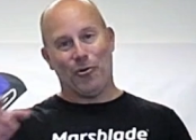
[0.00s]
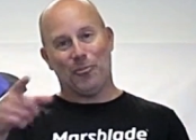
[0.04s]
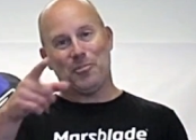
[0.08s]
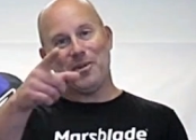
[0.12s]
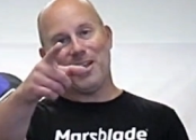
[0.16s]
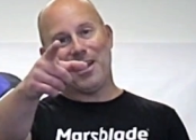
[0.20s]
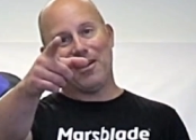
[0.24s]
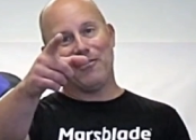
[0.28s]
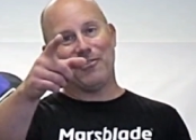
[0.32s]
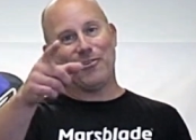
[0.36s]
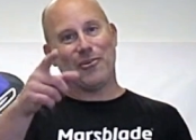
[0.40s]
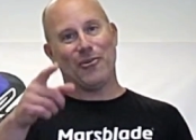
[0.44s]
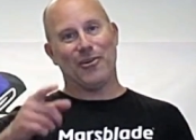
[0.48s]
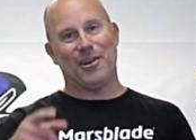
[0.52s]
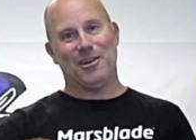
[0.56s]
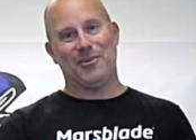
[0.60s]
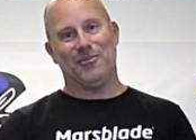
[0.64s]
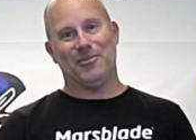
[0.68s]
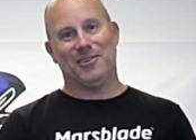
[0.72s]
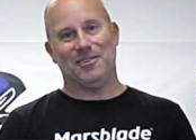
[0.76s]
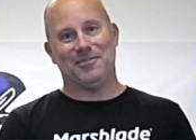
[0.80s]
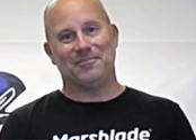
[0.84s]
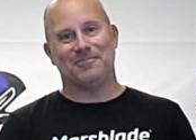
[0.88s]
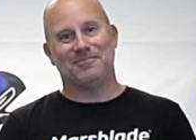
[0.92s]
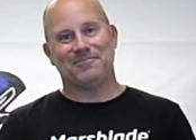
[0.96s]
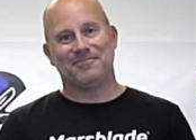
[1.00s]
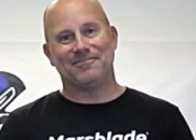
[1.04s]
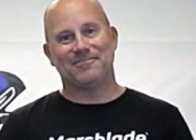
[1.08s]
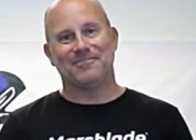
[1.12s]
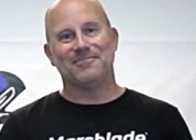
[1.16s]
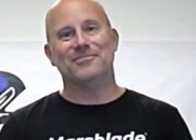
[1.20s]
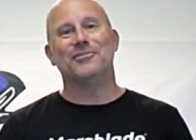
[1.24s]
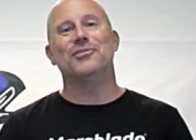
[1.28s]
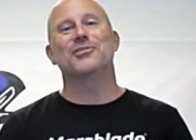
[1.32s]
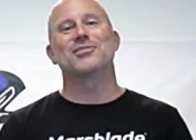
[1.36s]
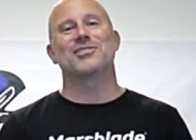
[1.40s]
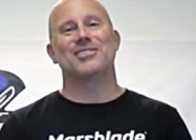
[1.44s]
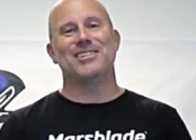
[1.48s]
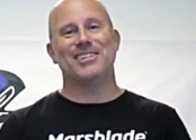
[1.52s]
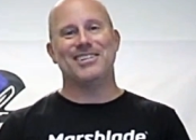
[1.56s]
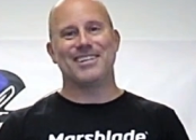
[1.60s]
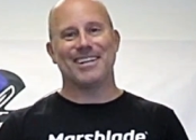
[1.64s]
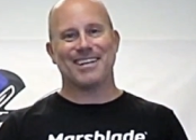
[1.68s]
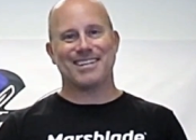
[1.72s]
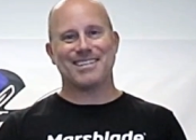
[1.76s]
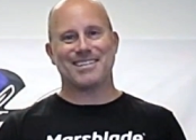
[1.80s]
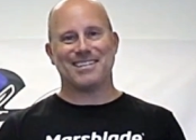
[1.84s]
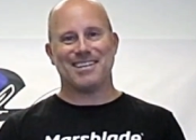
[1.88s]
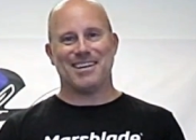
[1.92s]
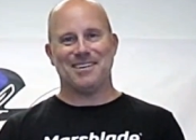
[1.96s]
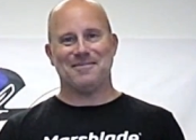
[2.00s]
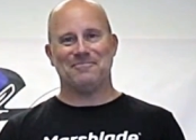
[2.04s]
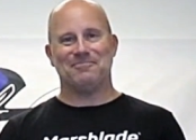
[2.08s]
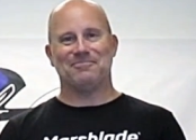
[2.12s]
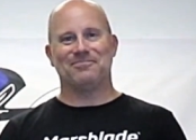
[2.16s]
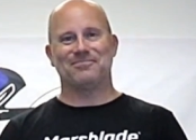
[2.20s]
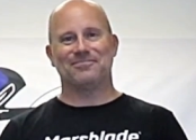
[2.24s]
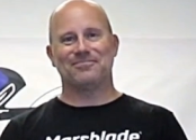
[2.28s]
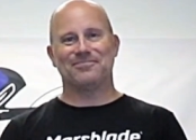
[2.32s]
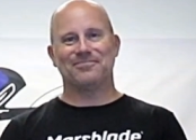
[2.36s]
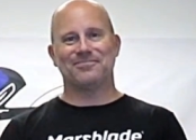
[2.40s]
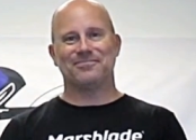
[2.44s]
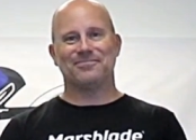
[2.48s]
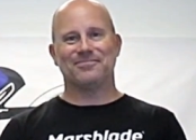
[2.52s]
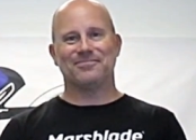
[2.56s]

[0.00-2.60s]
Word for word: hope you have a great one. We'll see you next time.